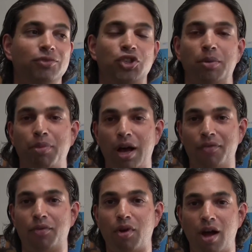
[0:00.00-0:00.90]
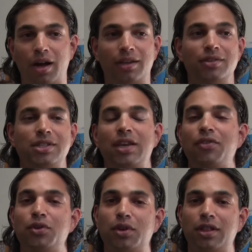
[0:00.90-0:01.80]
jump off a rock and see
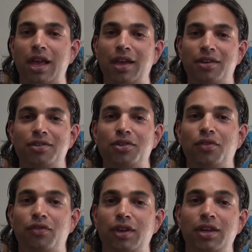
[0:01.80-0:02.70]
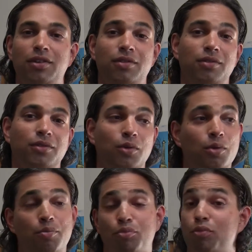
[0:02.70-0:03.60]
if you can land on 2 feet,
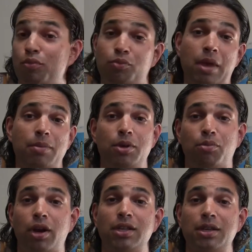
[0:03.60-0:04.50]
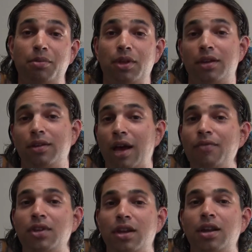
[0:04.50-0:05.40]
or maybe you break something.
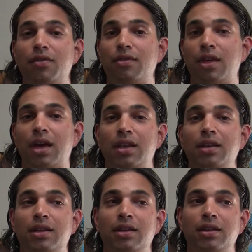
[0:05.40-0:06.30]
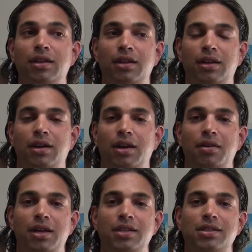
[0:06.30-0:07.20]
I've done enough of that.
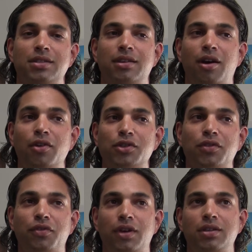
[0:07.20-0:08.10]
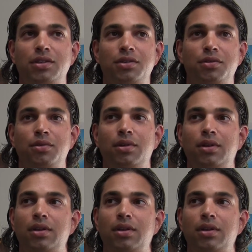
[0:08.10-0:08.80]
It's also fun to